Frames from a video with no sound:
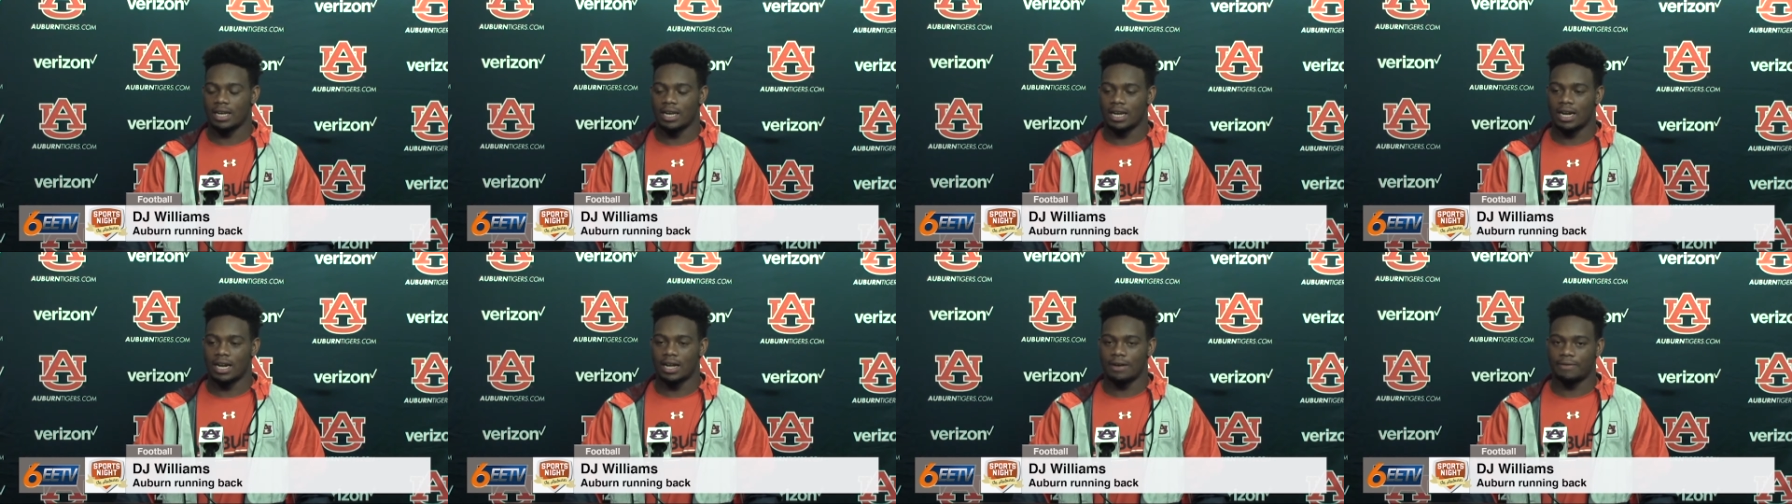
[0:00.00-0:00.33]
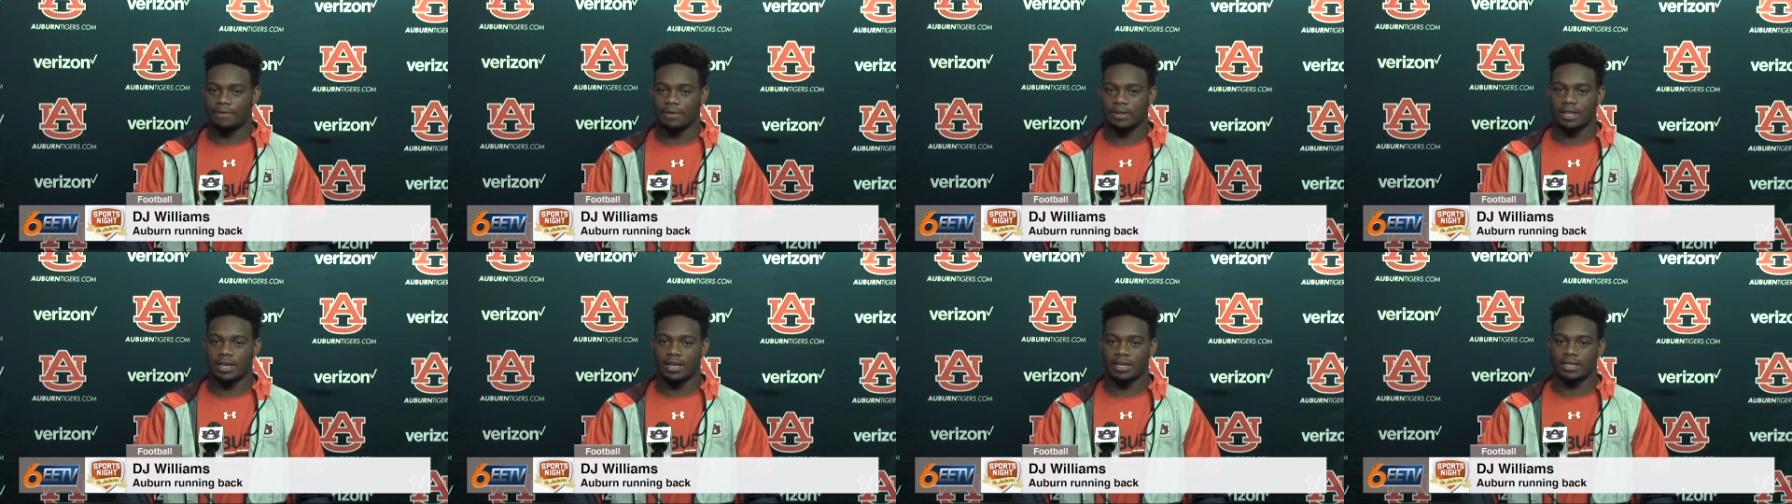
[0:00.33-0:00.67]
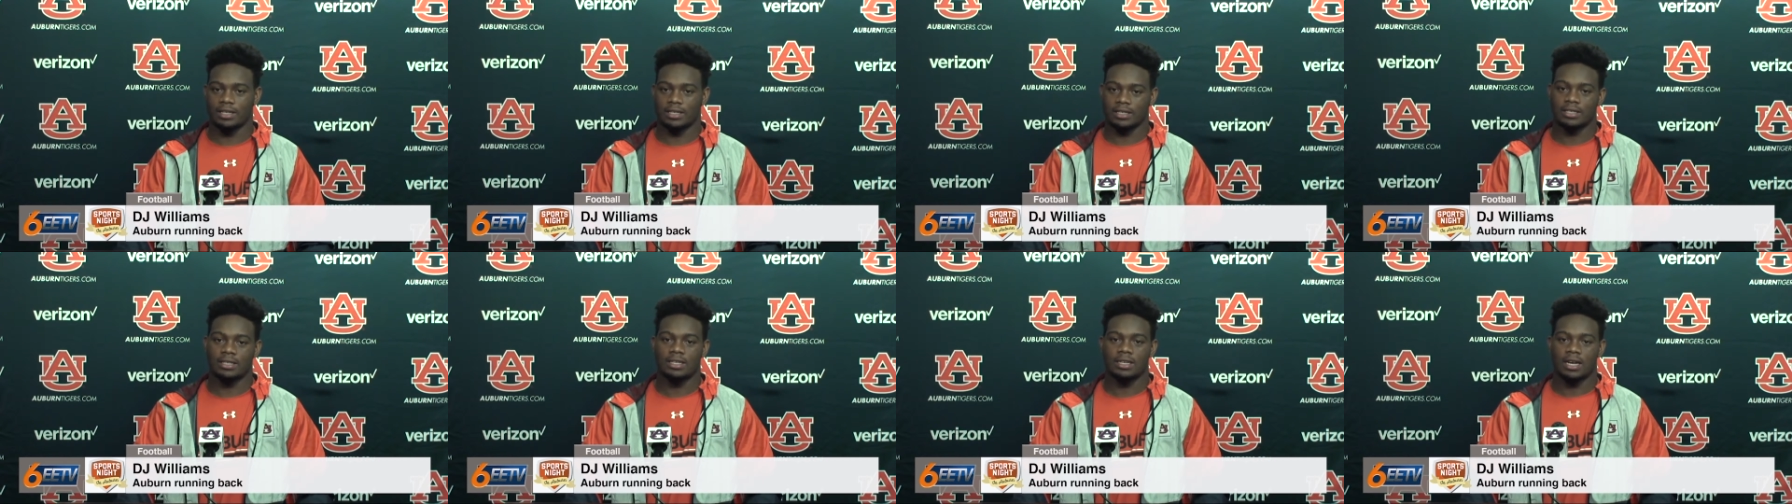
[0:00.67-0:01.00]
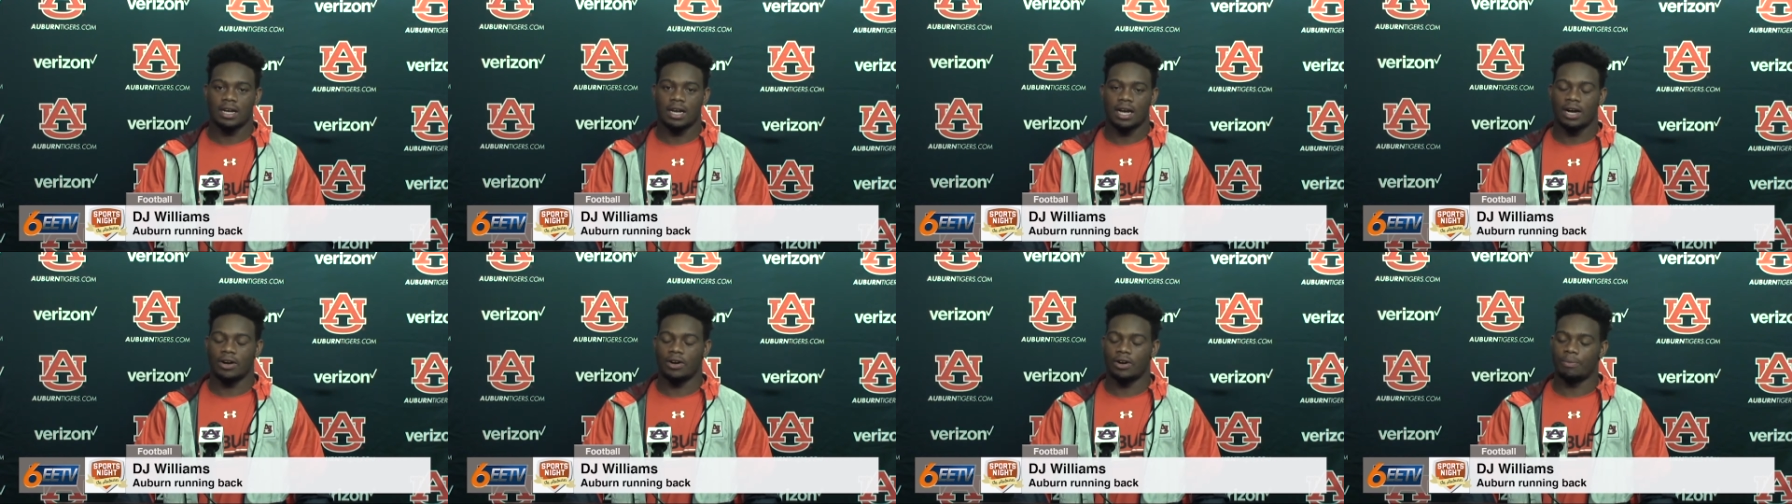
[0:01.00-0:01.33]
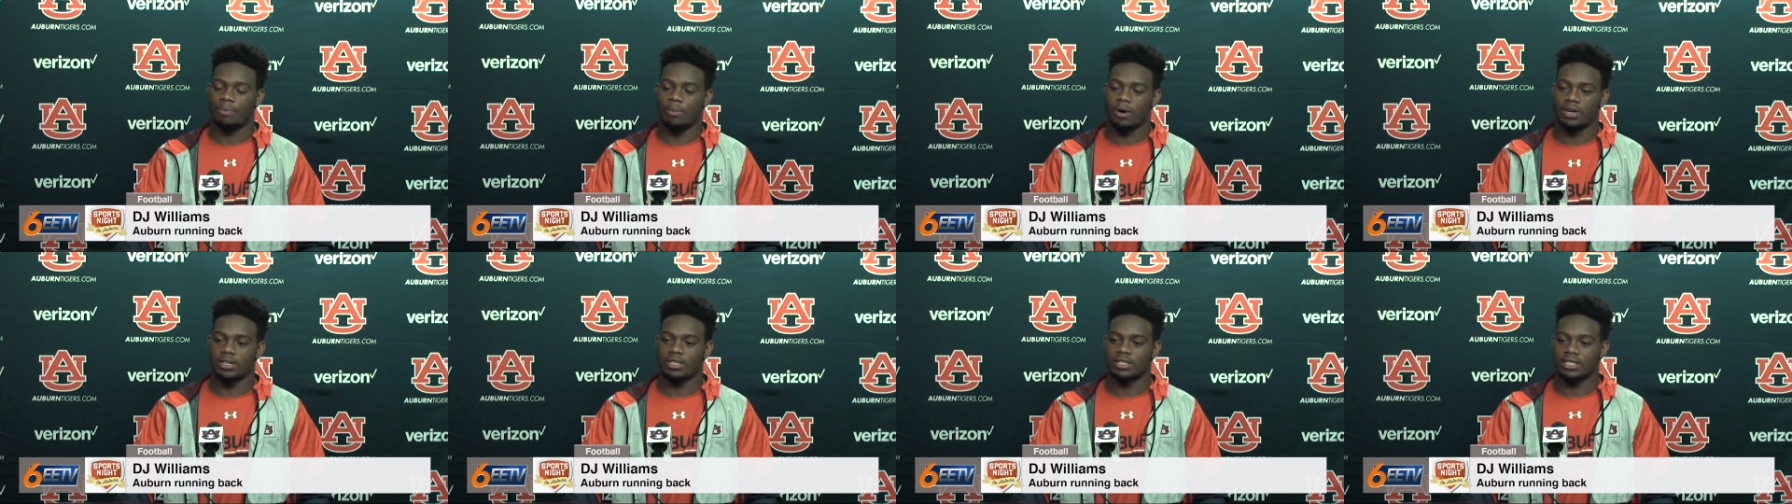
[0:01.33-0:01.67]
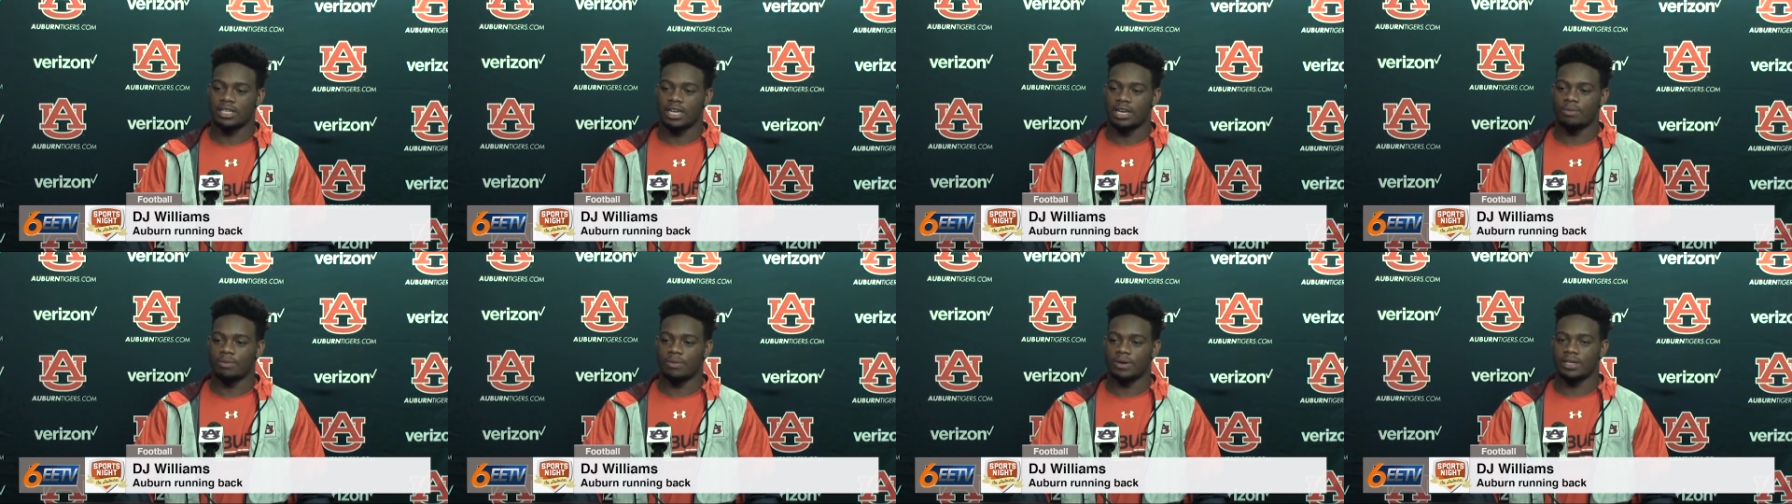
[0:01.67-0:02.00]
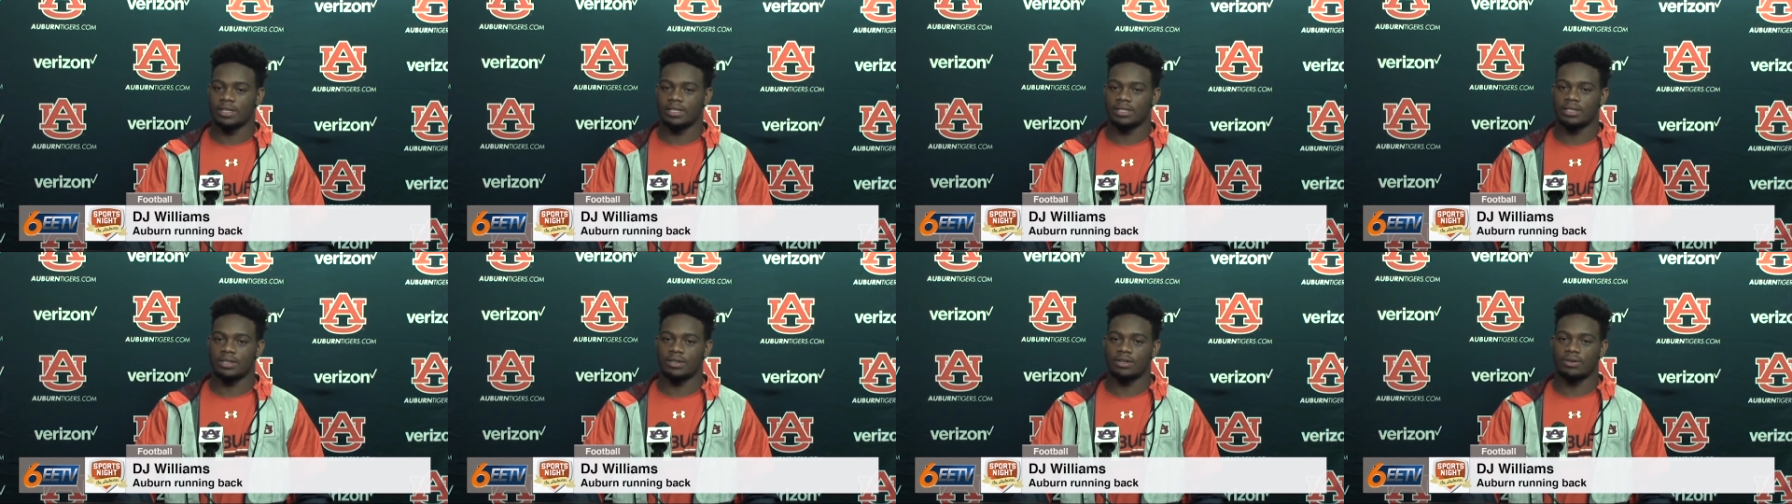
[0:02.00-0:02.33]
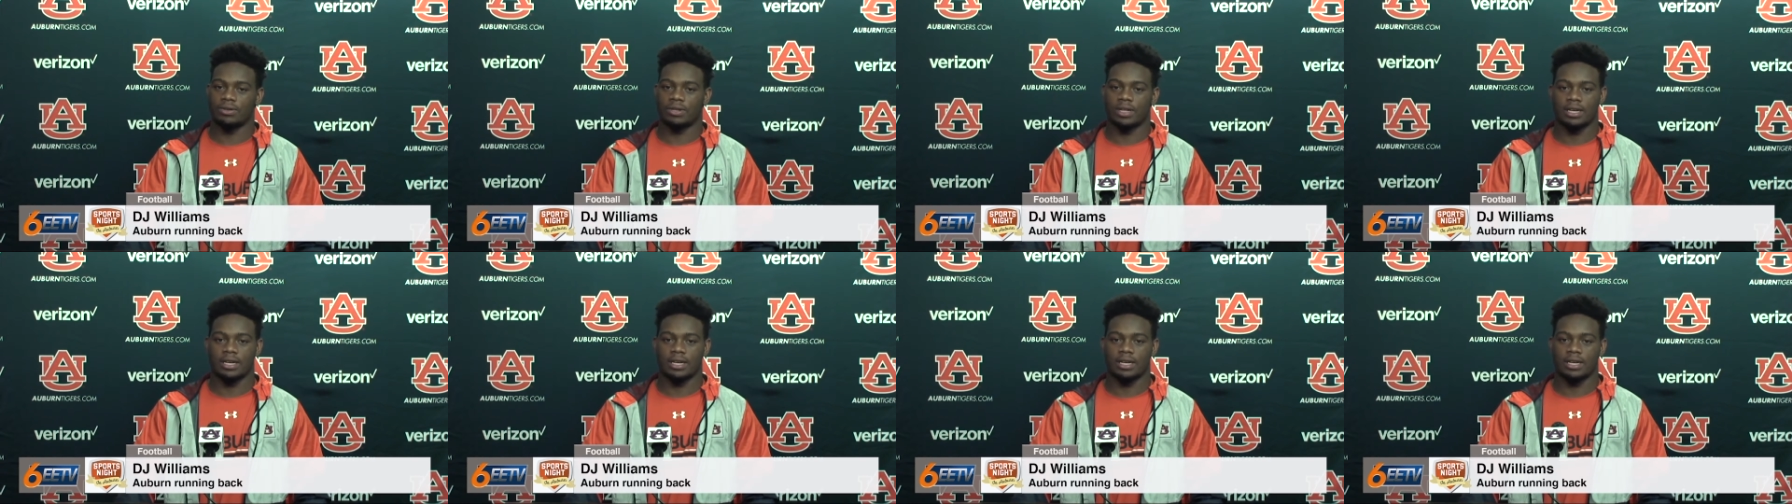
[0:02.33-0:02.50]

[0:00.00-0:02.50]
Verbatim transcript: And I feel like, I don't know, Mark's the same ways too.